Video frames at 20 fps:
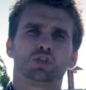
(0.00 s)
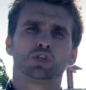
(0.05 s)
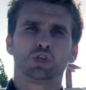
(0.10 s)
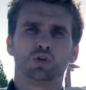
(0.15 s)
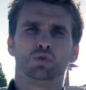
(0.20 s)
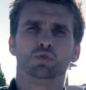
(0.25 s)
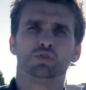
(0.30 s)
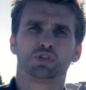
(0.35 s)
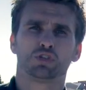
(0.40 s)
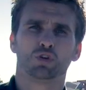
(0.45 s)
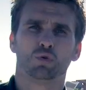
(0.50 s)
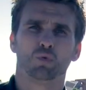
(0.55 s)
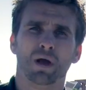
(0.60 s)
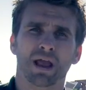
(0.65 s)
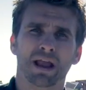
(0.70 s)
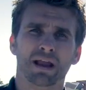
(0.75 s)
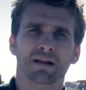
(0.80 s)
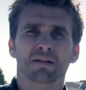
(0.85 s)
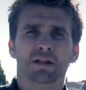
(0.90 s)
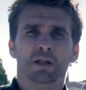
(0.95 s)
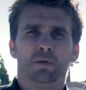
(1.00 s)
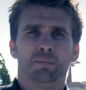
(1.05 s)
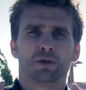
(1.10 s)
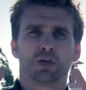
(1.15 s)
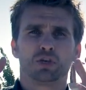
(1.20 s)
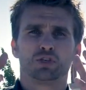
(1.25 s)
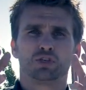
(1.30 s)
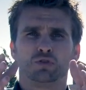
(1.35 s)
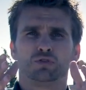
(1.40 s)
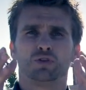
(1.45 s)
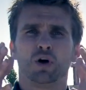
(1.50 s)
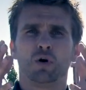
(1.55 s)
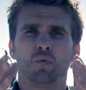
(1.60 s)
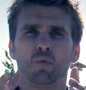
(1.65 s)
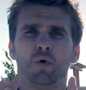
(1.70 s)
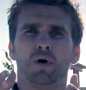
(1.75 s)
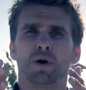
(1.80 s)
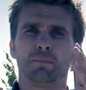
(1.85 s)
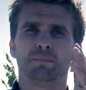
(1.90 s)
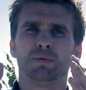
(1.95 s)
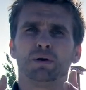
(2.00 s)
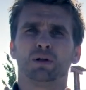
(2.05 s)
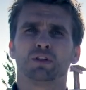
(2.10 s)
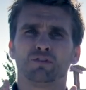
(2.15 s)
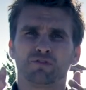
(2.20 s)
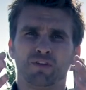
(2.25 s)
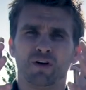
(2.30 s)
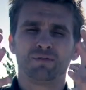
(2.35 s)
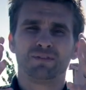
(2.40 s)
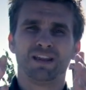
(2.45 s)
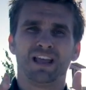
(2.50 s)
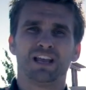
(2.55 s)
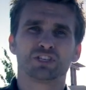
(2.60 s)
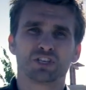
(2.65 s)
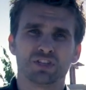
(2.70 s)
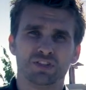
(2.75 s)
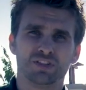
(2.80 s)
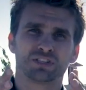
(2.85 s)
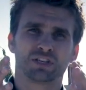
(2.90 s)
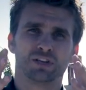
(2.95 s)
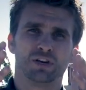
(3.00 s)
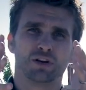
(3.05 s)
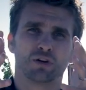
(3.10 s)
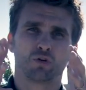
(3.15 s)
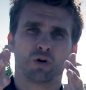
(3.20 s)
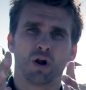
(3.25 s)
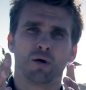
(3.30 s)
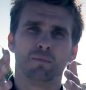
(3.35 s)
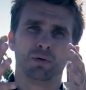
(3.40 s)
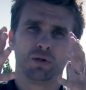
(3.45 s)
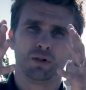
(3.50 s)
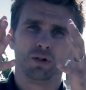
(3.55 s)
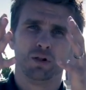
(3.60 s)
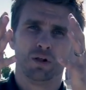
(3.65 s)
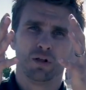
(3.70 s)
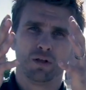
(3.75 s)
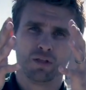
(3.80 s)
choose to wait, because you don't want to build a foundation that's going to crumble